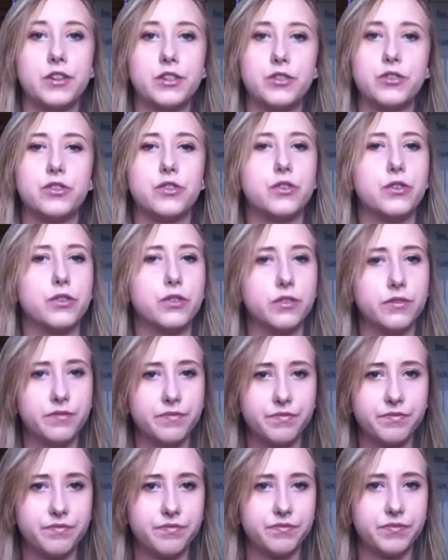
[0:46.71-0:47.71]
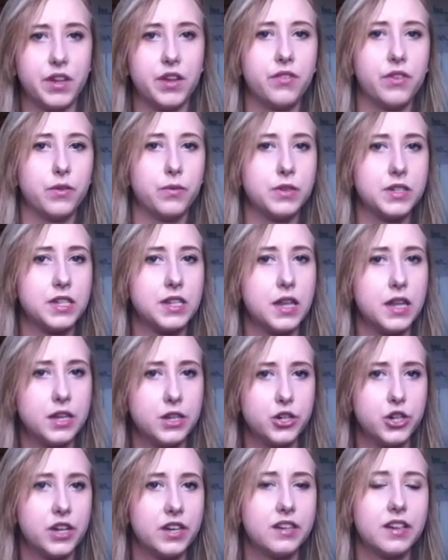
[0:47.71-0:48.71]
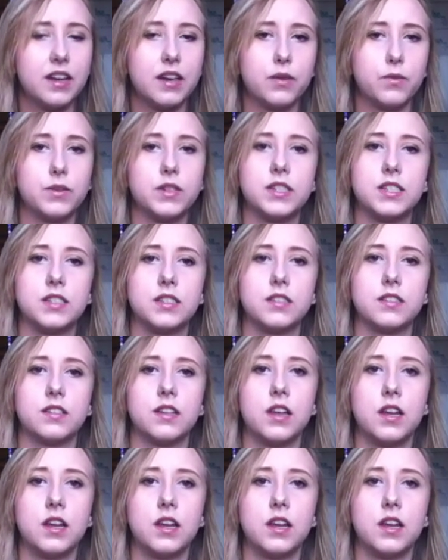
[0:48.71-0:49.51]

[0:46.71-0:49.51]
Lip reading: sure if it was legit and it was